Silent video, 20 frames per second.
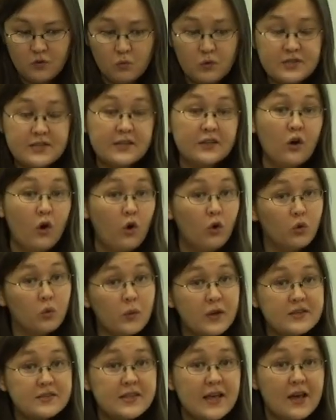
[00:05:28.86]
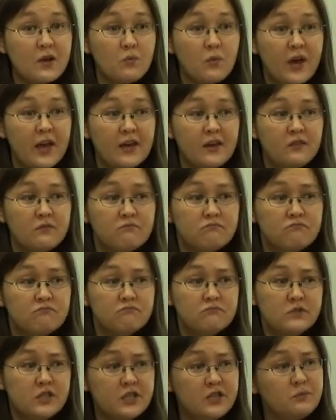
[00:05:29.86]
Was it always that way?
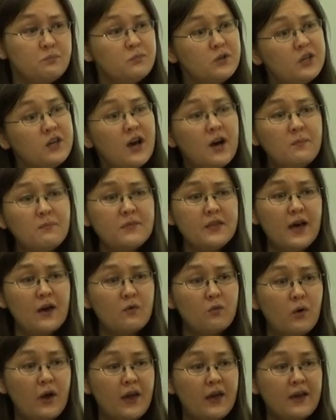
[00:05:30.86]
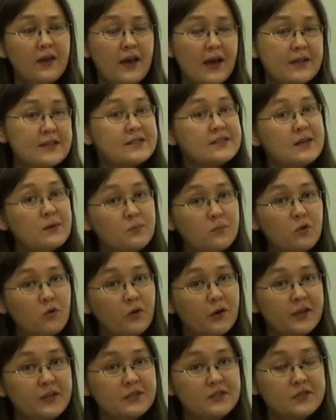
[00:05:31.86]
Did it become that way at some
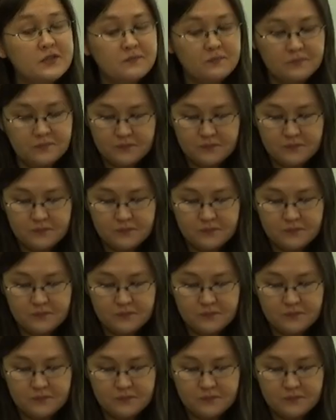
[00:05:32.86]
point?